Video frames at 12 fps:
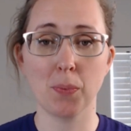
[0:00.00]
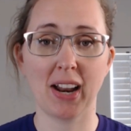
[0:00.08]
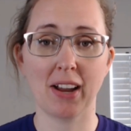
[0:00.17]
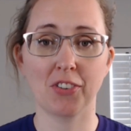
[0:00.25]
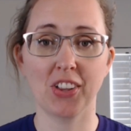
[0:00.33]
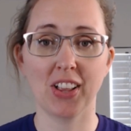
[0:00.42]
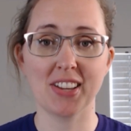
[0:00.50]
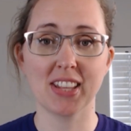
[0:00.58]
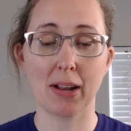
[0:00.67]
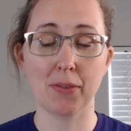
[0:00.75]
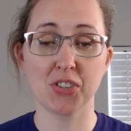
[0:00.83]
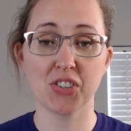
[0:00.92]
when I realized
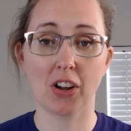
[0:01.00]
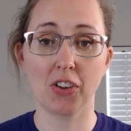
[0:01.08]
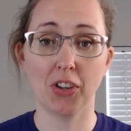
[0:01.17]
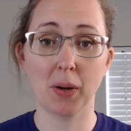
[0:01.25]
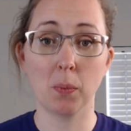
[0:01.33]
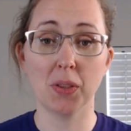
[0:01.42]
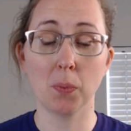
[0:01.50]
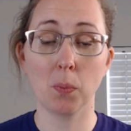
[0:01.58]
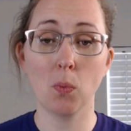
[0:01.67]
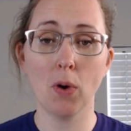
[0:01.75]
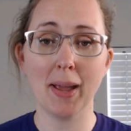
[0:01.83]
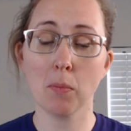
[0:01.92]
that I was struggling with
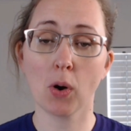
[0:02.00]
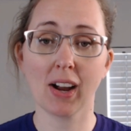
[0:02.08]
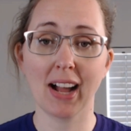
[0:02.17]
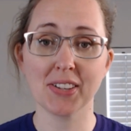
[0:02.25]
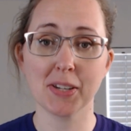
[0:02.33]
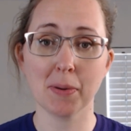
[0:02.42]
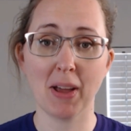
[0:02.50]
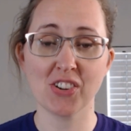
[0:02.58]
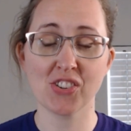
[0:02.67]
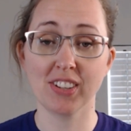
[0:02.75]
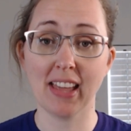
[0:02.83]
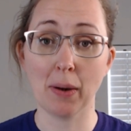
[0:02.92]
way more
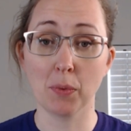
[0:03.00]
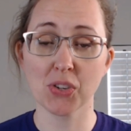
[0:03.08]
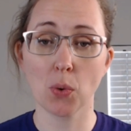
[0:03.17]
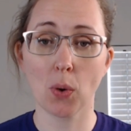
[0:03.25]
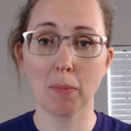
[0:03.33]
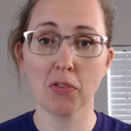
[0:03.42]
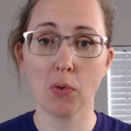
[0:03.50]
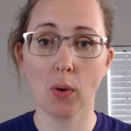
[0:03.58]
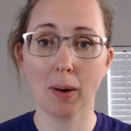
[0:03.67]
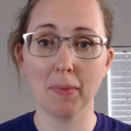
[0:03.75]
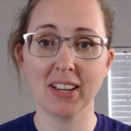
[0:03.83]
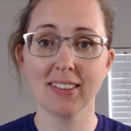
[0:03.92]
constipation than was normal
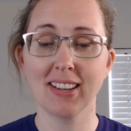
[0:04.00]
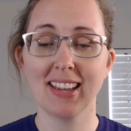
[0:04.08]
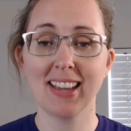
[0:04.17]
for me,